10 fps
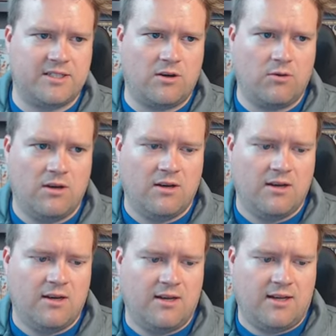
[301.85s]
So
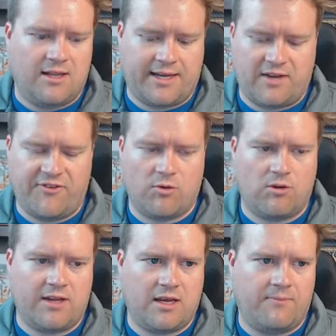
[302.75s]
like if you were
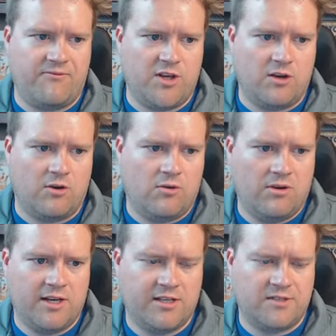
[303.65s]
looking up Vue,
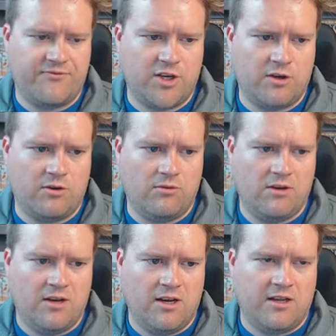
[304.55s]
here's Vue,
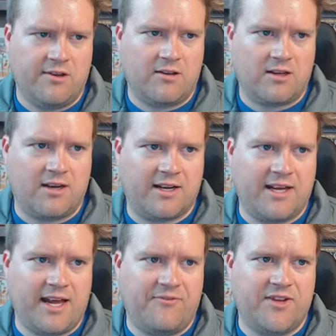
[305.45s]
you click on
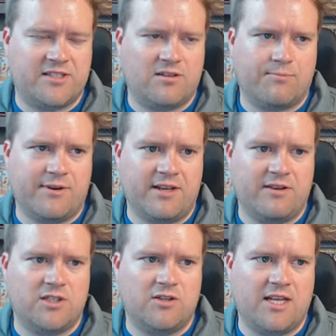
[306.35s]
it and this will bring
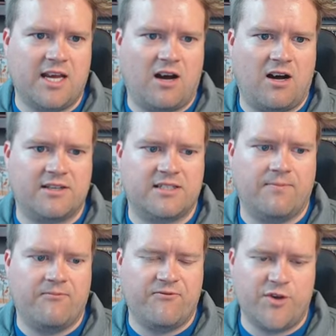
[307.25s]
you to the
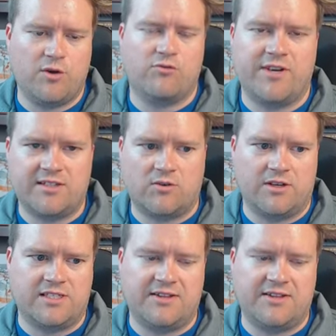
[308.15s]
awesome Vue resource.